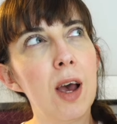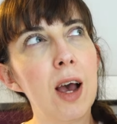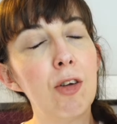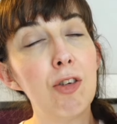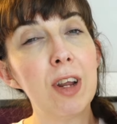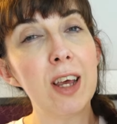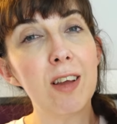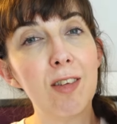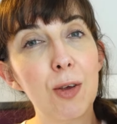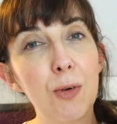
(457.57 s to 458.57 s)
actually
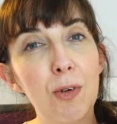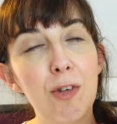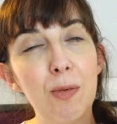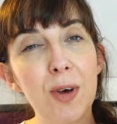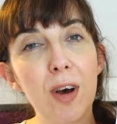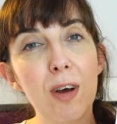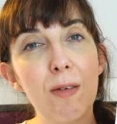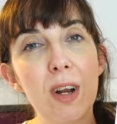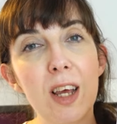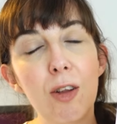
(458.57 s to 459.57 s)
as I got into it I
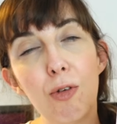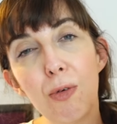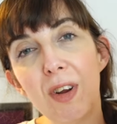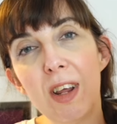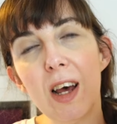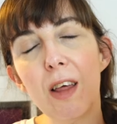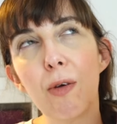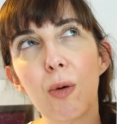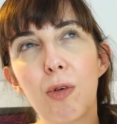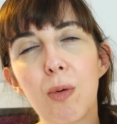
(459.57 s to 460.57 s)
really enjoyed it. I
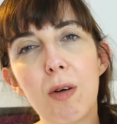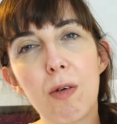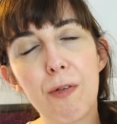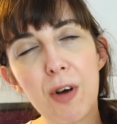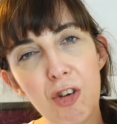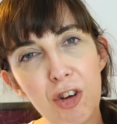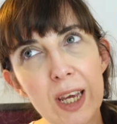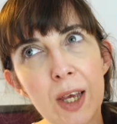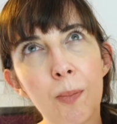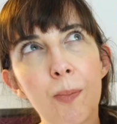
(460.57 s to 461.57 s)
thought it was quite
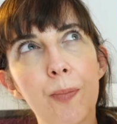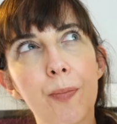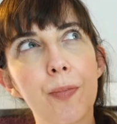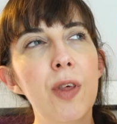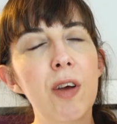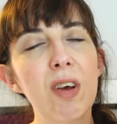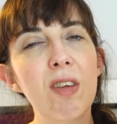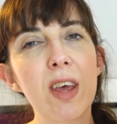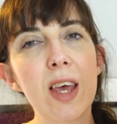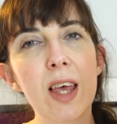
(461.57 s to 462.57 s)
refreshing. There
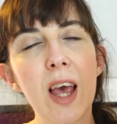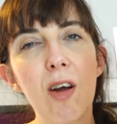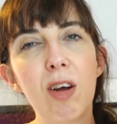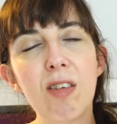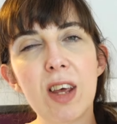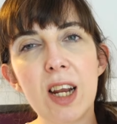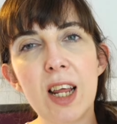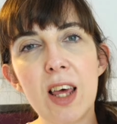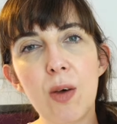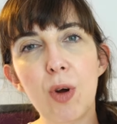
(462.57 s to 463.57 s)
is a character in
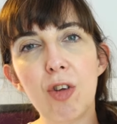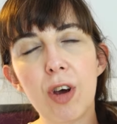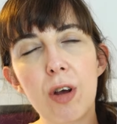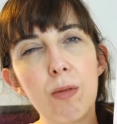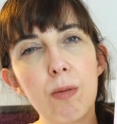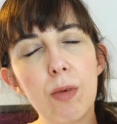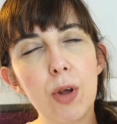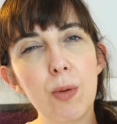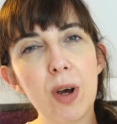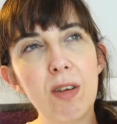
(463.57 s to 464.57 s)
here
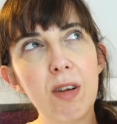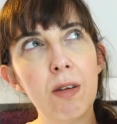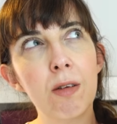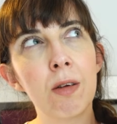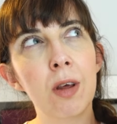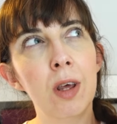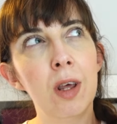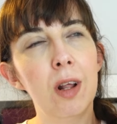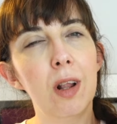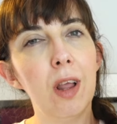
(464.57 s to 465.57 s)
who I didn't
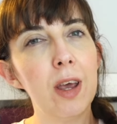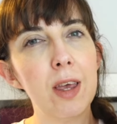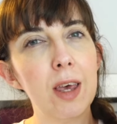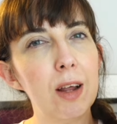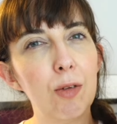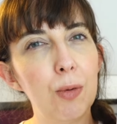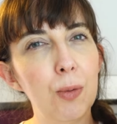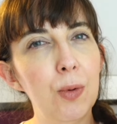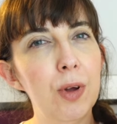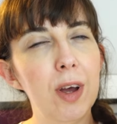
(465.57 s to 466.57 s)
like at
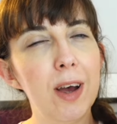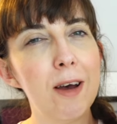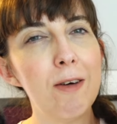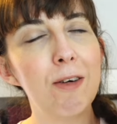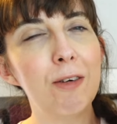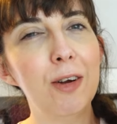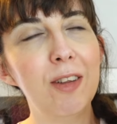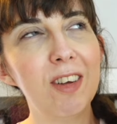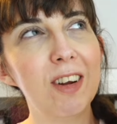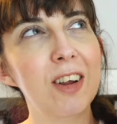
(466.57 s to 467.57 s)
all,
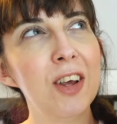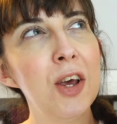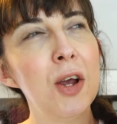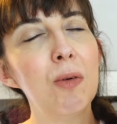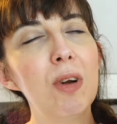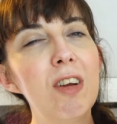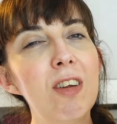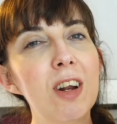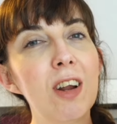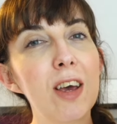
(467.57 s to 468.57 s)
didn't
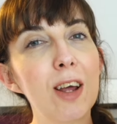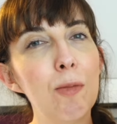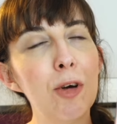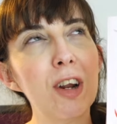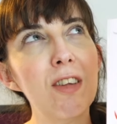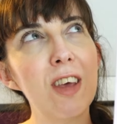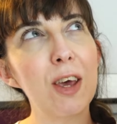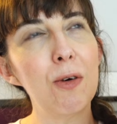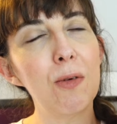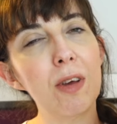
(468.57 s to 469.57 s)
like, and I'm not going to say
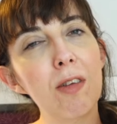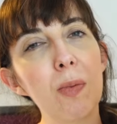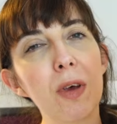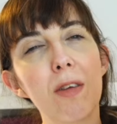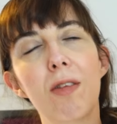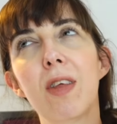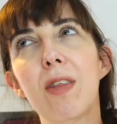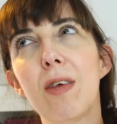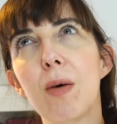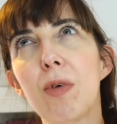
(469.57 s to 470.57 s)
who it is because
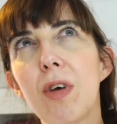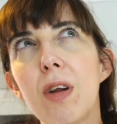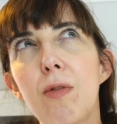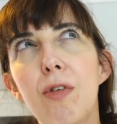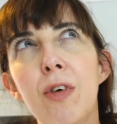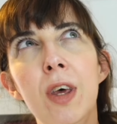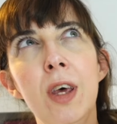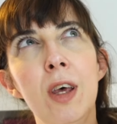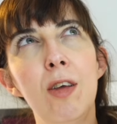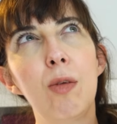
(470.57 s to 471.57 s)
that would kind of
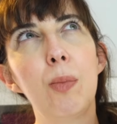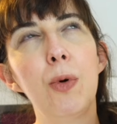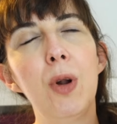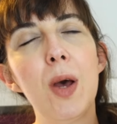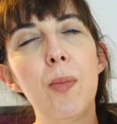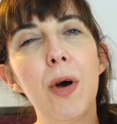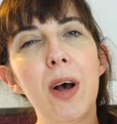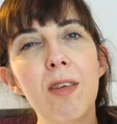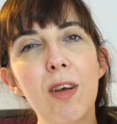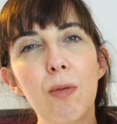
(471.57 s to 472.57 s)
spoil it, but
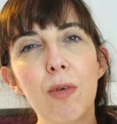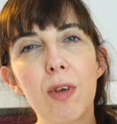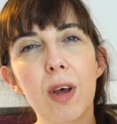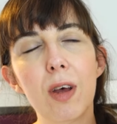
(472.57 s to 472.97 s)
as I was